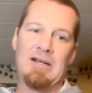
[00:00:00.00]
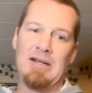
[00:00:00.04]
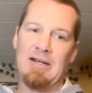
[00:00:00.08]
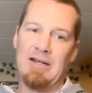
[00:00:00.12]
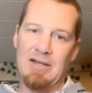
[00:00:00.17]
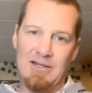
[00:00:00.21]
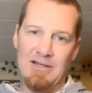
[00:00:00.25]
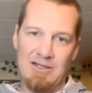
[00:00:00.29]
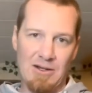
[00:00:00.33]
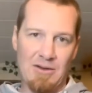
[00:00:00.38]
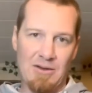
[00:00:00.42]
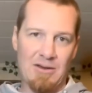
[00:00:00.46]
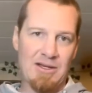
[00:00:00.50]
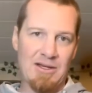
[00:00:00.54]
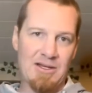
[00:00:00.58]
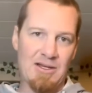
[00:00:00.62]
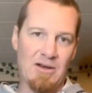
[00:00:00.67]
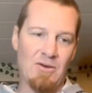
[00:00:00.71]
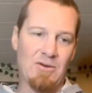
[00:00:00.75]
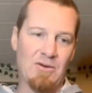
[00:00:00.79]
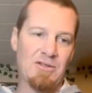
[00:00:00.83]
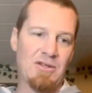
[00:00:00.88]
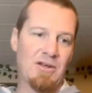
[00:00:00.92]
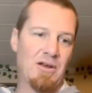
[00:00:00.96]
So this
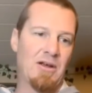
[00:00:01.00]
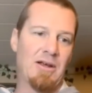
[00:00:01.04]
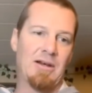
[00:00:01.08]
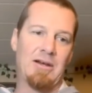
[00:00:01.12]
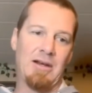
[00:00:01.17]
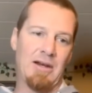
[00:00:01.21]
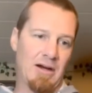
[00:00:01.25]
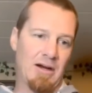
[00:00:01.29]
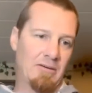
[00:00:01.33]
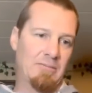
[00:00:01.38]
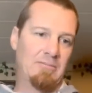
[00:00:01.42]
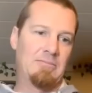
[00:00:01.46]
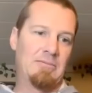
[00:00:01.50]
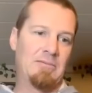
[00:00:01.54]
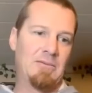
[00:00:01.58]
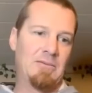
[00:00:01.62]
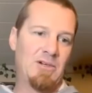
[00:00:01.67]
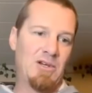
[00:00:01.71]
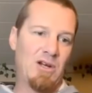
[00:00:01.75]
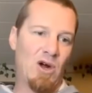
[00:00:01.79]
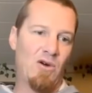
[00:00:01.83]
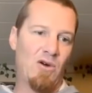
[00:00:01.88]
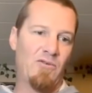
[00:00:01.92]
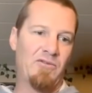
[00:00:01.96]
goes on, you know,
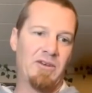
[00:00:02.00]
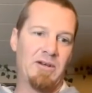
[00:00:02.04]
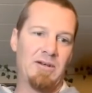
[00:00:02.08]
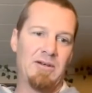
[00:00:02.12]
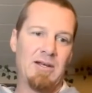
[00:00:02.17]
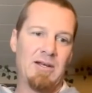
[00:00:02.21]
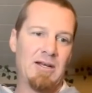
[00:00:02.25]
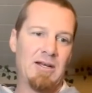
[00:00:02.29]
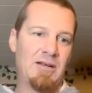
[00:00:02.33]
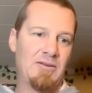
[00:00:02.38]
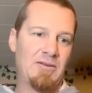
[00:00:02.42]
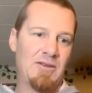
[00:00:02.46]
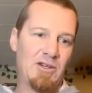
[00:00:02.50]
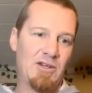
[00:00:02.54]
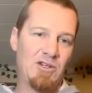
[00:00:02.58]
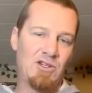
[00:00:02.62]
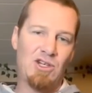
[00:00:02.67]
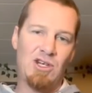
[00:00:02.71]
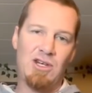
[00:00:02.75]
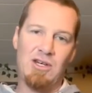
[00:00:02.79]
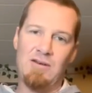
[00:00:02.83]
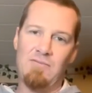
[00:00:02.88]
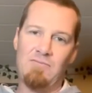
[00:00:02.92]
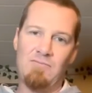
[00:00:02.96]
COVID. Then
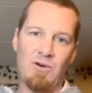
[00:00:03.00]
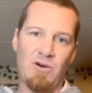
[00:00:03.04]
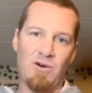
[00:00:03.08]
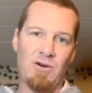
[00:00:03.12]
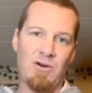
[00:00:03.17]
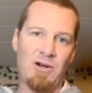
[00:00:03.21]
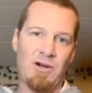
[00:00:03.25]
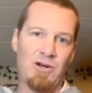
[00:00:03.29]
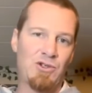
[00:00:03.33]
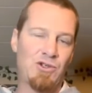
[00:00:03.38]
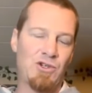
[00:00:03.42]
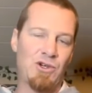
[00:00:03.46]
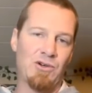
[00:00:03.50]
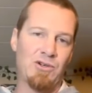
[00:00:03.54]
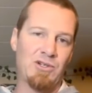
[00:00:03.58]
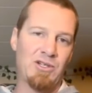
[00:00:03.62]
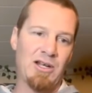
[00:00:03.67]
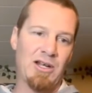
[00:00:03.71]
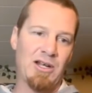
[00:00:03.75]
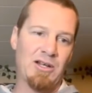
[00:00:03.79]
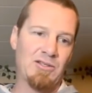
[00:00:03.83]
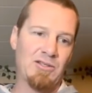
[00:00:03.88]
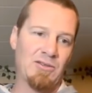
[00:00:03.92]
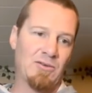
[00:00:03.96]
she, her insurance
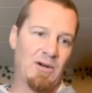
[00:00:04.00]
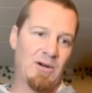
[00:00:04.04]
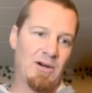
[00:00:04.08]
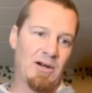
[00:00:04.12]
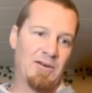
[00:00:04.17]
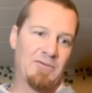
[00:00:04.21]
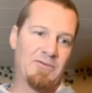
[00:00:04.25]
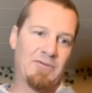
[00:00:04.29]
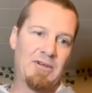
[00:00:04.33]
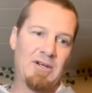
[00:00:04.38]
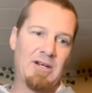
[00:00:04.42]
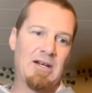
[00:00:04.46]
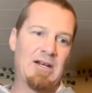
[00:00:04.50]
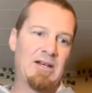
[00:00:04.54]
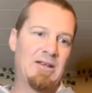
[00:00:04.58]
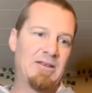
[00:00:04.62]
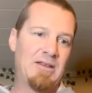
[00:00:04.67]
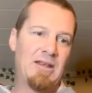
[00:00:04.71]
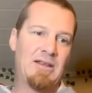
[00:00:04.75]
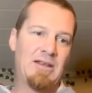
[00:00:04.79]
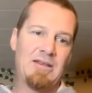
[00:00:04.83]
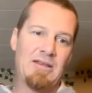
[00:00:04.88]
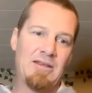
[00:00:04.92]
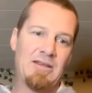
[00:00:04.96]
cuts her off.
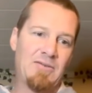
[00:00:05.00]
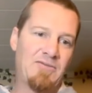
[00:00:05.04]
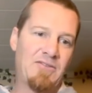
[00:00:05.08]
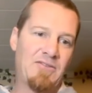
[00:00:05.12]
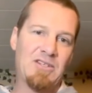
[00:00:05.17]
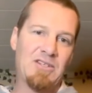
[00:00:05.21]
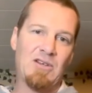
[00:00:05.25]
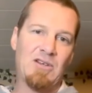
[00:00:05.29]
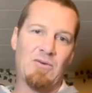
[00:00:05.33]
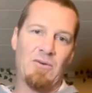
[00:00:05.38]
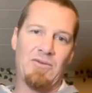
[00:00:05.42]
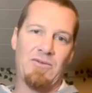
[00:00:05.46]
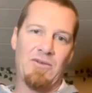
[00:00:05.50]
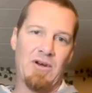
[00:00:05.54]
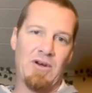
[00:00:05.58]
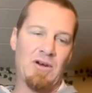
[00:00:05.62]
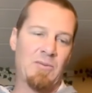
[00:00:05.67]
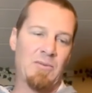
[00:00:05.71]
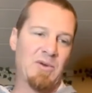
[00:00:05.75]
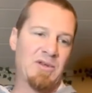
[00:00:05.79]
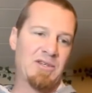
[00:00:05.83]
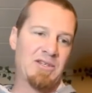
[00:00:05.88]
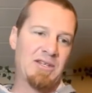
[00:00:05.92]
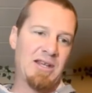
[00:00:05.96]
Then the physical
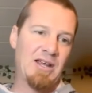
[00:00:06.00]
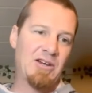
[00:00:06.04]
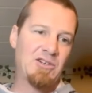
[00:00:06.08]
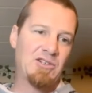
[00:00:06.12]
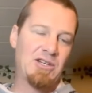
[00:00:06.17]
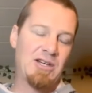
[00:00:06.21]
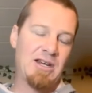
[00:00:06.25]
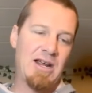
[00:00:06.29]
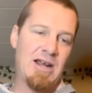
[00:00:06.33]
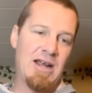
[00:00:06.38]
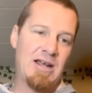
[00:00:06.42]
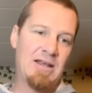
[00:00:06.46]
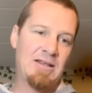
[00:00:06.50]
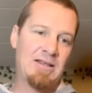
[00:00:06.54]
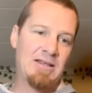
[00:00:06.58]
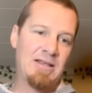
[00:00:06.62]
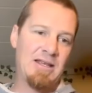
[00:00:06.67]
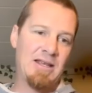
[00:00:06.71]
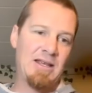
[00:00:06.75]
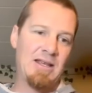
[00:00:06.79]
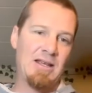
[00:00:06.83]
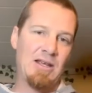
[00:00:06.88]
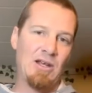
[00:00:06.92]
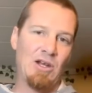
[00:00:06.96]
therapist actually had
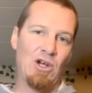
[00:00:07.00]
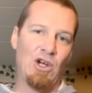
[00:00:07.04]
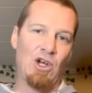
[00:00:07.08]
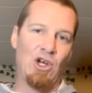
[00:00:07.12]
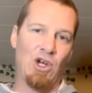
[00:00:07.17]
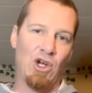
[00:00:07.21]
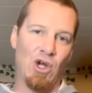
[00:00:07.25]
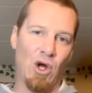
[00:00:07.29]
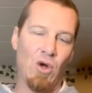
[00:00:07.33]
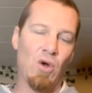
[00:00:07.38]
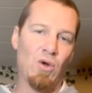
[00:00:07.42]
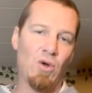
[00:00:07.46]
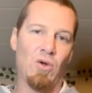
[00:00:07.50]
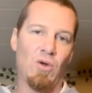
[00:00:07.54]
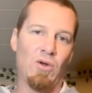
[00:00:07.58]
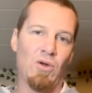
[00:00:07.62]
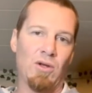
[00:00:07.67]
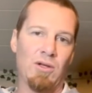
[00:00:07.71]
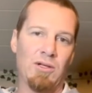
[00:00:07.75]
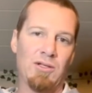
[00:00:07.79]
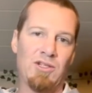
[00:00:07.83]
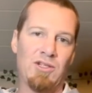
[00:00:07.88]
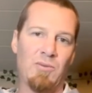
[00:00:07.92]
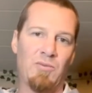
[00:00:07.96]
the
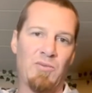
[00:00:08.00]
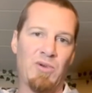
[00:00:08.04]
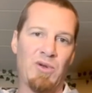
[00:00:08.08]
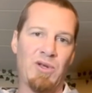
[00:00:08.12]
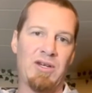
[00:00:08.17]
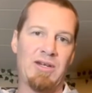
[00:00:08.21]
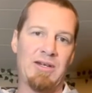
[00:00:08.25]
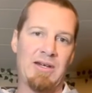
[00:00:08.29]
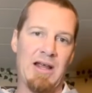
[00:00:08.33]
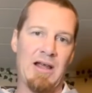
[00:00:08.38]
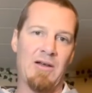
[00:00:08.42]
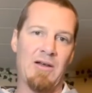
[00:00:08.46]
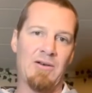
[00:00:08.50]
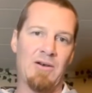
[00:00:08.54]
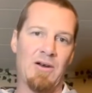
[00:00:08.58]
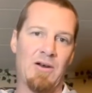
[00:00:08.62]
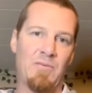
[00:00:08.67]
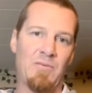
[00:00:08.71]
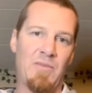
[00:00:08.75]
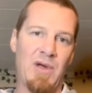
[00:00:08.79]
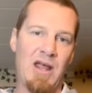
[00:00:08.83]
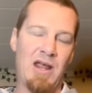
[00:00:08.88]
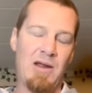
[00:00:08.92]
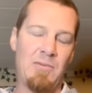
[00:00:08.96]
goal to put down
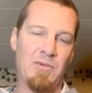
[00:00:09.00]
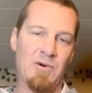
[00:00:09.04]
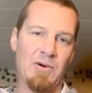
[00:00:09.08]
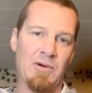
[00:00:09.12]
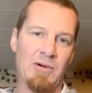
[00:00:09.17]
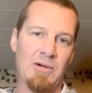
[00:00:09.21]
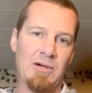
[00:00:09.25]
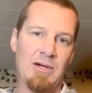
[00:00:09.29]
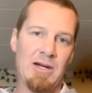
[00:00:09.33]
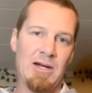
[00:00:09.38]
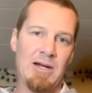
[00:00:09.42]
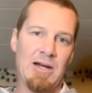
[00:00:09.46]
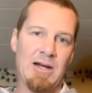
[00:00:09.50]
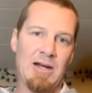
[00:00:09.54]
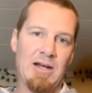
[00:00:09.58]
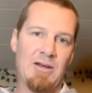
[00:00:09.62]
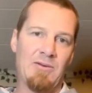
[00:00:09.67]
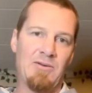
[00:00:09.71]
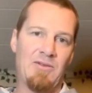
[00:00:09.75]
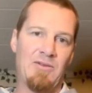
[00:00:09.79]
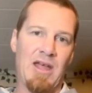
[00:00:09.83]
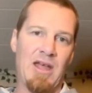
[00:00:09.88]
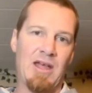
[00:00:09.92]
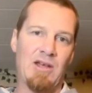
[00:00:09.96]
on paper
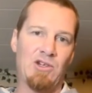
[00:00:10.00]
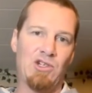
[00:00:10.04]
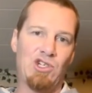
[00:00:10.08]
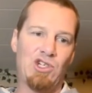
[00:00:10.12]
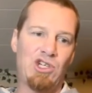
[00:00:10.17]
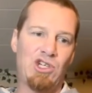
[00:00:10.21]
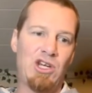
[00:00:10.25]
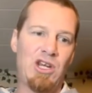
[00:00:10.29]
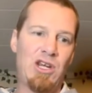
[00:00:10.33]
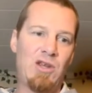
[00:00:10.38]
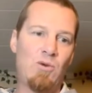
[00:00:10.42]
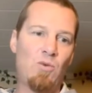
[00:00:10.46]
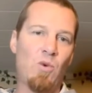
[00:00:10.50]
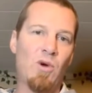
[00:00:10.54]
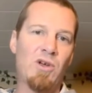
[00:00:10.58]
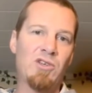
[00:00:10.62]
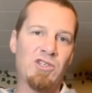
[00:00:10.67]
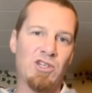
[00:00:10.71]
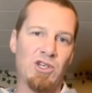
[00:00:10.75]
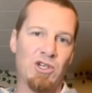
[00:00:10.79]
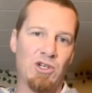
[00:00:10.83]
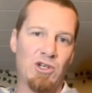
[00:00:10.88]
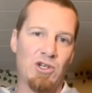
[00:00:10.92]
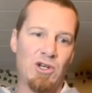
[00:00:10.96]
that she
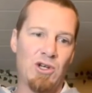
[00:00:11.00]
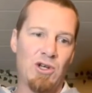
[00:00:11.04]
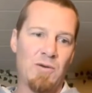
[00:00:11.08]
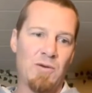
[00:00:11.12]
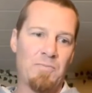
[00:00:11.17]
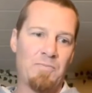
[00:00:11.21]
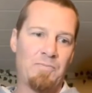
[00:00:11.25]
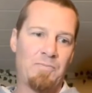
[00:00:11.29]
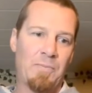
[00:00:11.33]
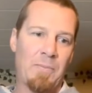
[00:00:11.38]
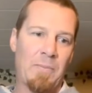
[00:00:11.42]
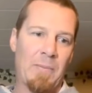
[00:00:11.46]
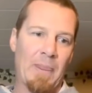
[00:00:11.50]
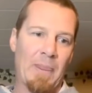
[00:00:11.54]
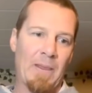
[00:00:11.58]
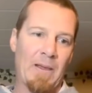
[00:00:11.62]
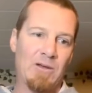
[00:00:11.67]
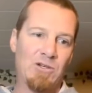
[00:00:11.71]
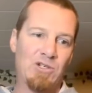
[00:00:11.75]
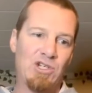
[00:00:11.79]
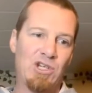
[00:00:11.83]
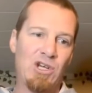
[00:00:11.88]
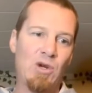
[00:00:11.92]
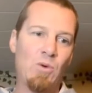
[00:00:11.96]
wasn't
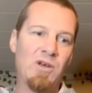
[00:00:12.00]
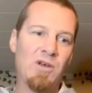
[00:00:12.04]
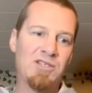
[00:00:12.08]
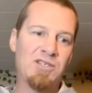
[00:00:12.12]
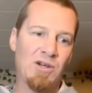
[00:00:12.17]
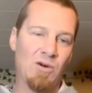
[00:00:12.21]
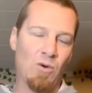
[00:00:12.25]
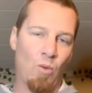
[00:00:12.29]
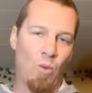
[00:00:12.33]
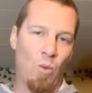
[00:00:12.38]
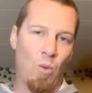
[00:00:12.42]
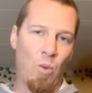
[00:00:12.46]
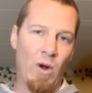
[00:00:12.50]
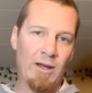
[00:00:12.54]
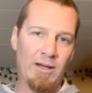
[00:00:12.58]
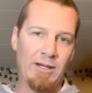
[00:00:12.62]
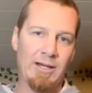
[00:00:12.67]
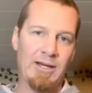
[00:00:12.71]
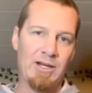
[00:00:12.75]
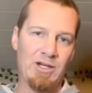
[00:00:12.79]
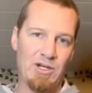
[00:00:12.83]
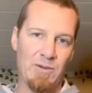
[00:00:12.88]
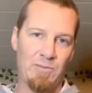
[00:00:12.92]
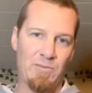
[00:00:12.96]

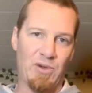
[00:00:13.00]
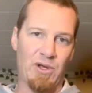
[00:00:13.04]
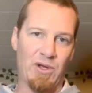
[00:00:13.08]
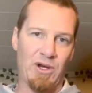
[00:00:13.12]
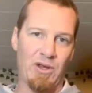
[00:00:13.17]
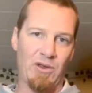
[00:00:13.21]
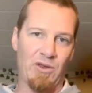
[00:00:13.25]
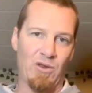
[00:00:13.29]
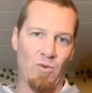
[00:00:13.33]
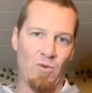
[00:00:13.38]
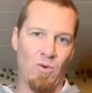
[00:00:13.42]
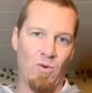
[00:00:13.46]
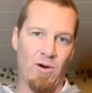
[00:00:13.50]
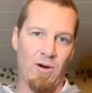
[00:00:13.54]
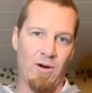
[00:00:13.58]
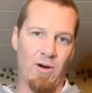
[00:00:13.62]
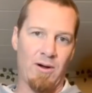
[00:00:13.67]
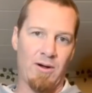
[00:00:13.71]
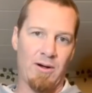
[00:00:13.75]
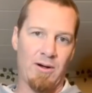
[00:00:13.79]
willing to put in the work.